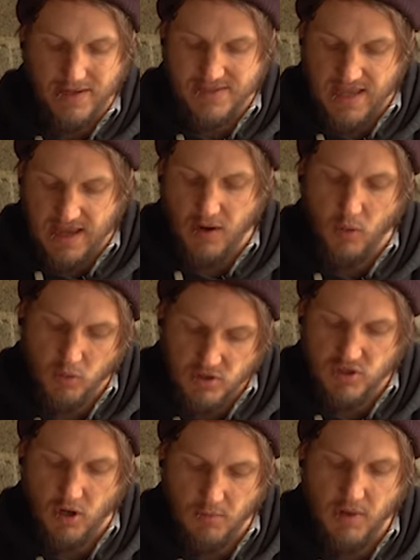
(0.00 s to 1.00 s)
It's there all the
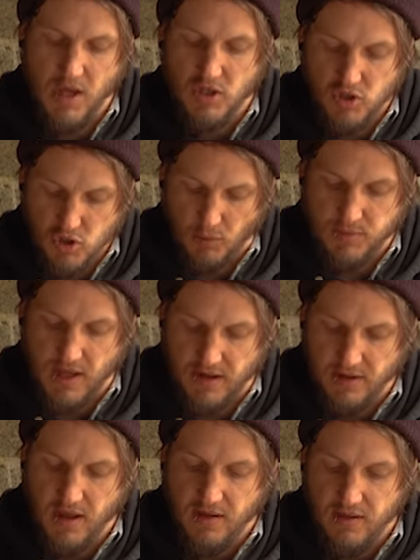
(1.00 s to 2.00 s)
time. Job done.